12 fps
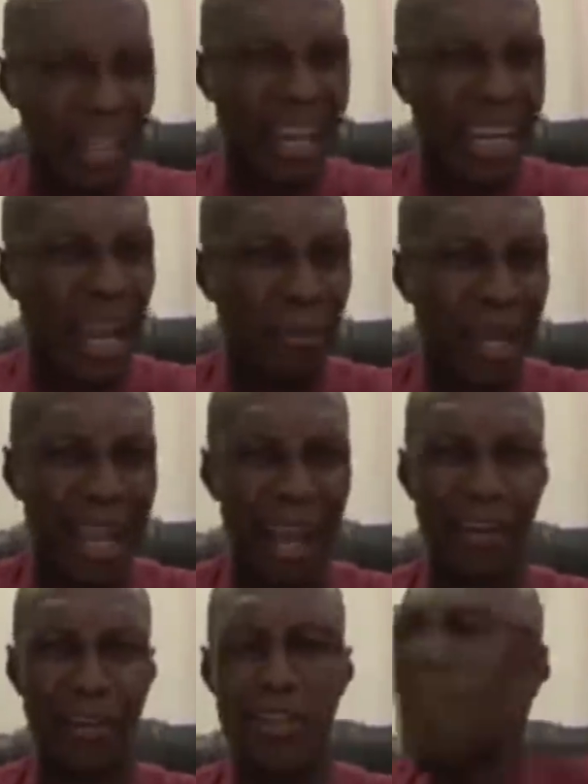You
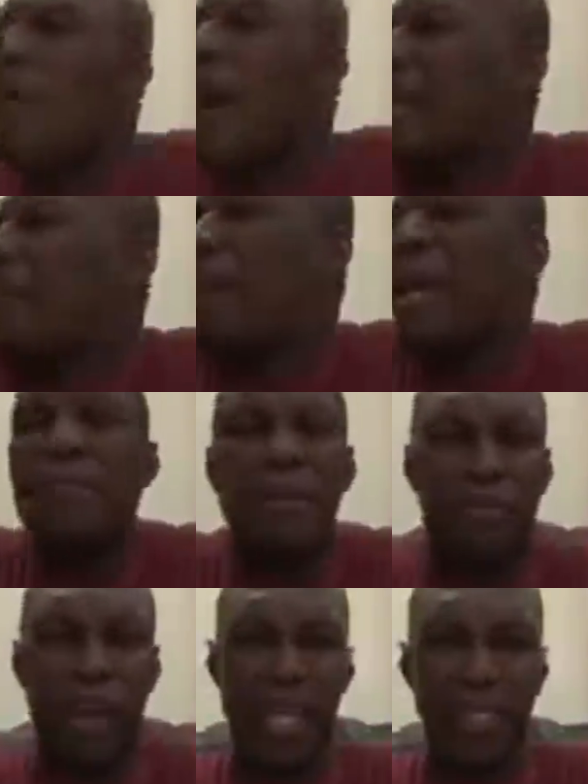had a
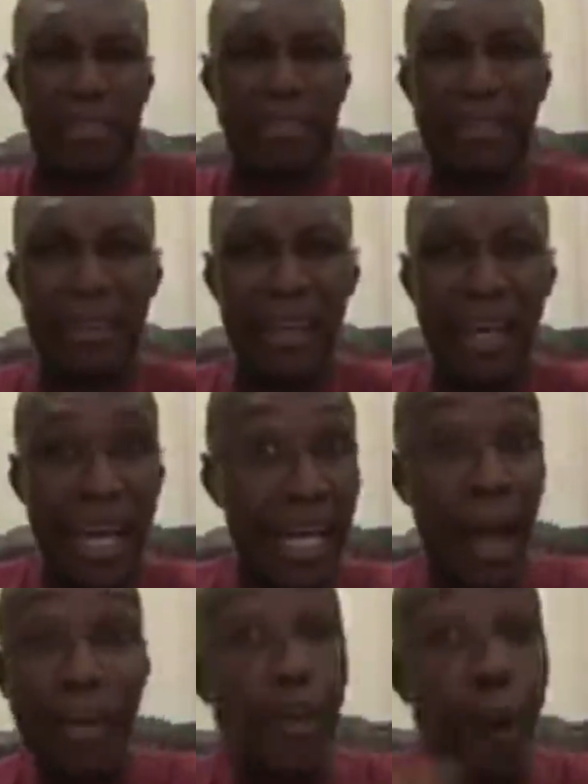baby face.
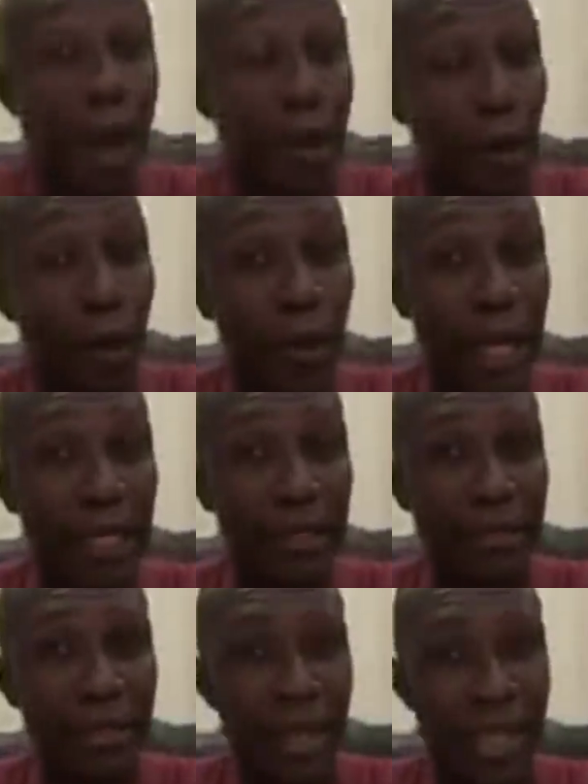Now you are growing.